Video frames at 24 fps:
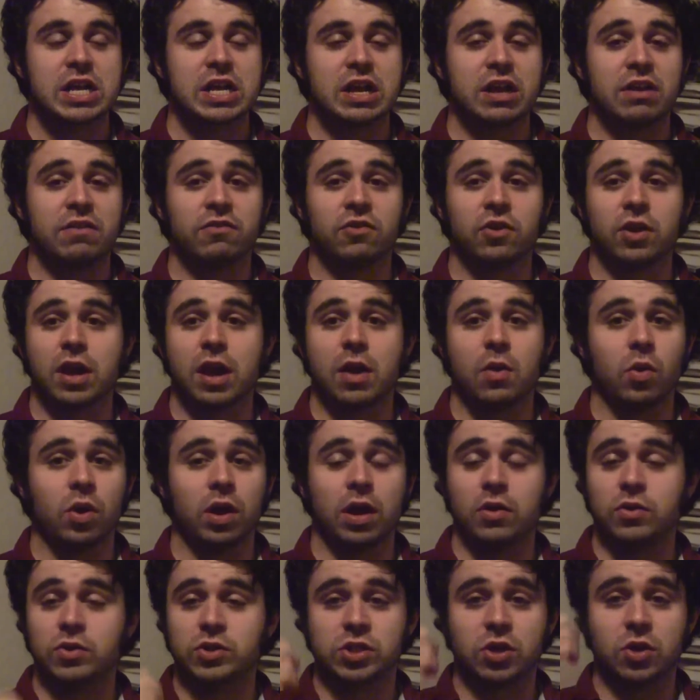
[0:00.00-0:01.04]
I forgot where
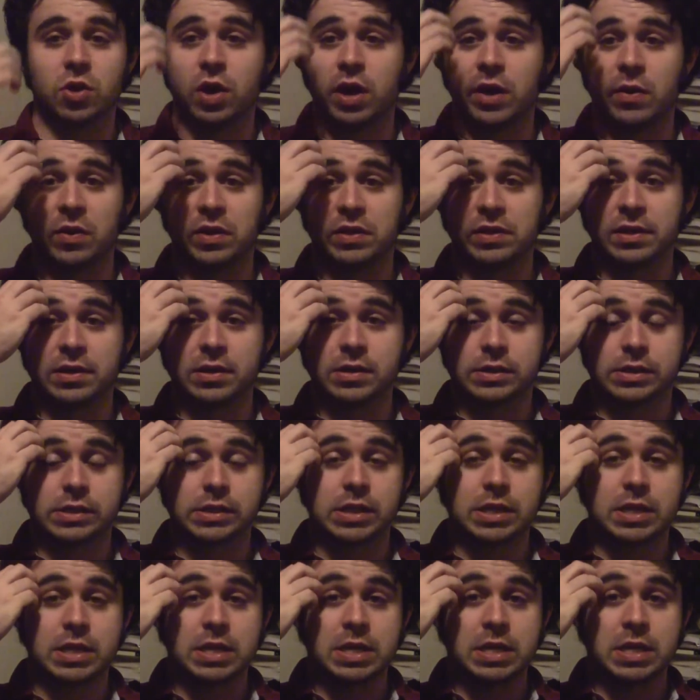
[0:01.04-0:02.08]
I was going with
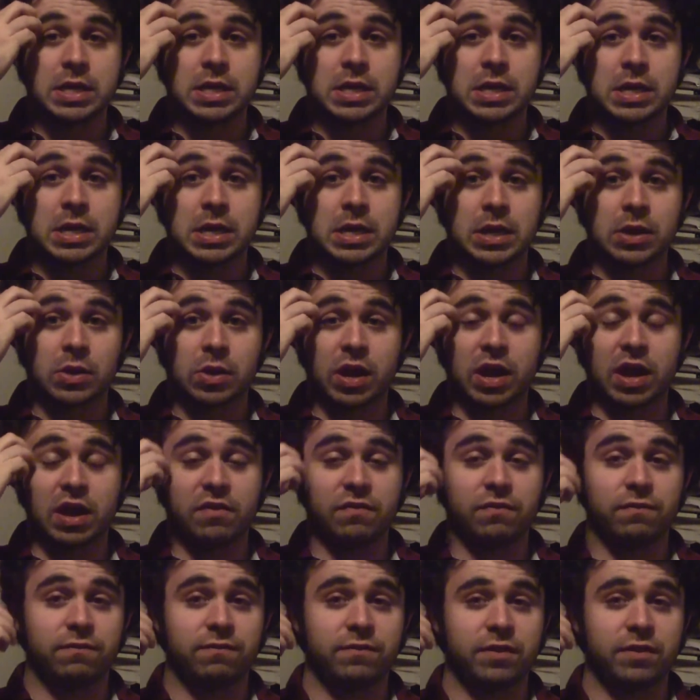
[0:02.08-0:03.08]
this. Okay,